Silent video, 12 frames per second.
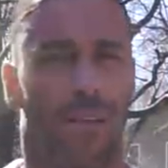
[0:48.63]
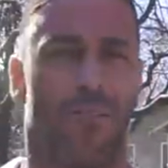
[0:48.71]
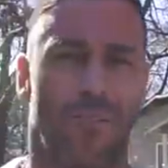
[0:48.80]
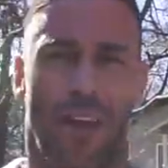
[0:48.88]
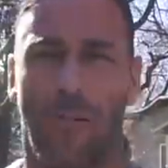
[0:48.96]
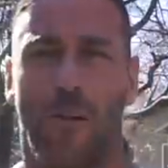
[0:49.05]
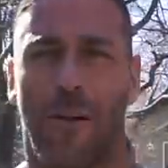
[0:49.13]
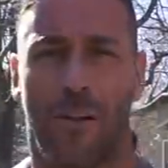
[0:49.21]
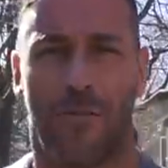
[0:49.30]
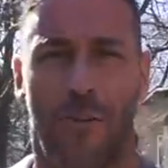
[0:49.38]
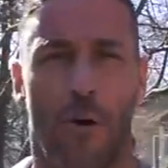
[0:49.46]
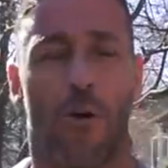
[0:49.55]
and let's take a look
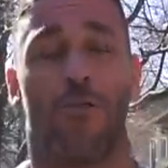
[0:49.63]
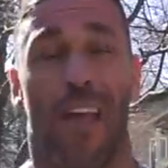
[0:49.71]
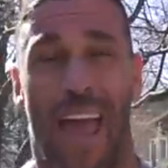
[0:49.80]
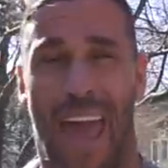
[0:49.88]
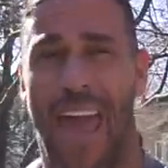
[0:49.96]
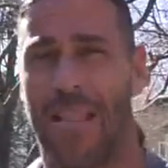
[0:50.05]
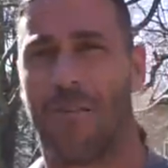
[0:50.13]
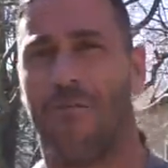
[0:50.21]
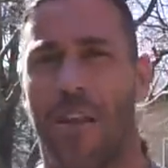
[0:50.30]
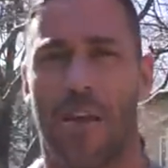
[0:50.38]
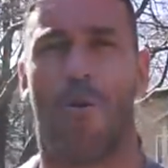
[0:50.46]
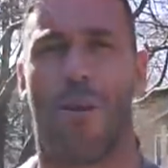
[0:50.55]
at the photos and the
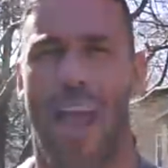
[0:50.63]
video